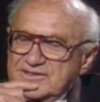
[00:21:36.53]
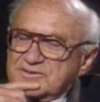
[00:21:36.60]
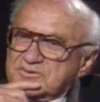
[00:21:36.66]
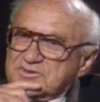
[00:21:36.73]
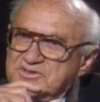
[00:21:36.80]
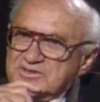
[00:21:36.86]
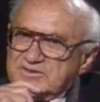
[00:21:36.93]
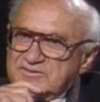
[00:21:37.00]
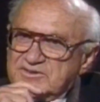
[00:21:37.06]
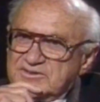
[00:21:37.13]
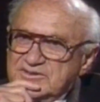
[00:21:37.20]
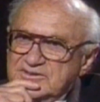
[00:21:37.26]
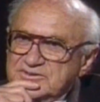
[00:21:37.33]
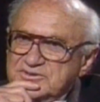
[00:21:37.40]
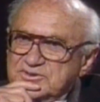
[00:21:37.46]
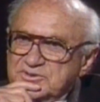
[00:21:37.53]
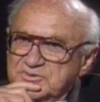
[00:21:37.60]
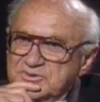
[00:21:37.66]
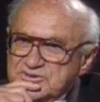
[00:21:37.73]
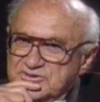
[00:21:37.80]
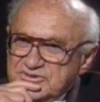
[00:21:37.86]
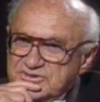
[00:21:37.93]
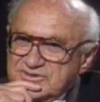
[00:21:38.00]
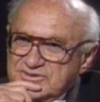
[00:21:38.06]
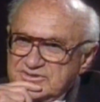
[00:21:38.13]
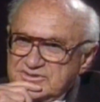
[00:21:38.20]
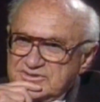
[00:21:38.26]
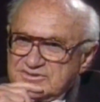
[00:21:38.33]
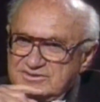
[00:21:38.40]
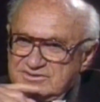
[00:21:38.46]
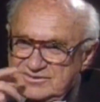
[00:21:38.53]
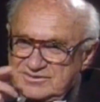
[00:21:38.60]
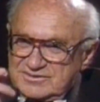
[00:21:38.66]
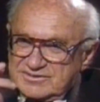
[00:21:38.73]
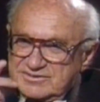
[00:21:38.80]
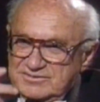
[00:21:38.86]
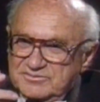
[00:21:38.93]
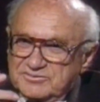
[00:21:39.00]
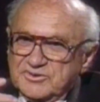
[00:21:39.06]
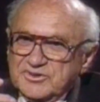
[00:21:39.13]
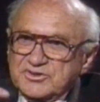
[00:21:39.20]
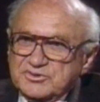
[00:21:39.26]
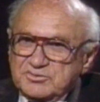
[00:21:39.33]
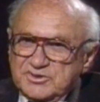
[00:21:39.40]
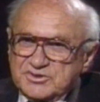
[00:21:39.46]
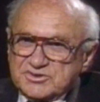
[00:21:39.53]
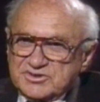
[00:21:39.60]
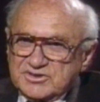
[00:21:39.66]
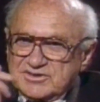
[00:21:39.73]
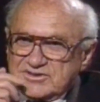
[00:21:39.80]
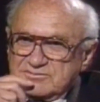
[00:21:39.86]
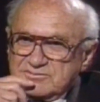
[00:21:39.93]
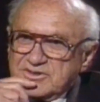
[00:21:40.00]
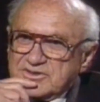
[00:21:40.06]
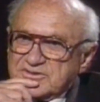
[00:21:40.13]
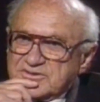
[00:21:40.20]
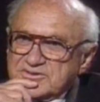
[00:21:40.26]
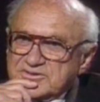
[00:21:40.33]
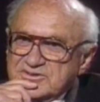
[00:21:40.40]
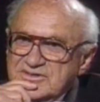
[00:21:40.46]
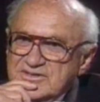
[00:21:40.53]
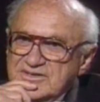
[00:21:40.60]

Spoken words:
received a tuition, free tuition at Rutgers.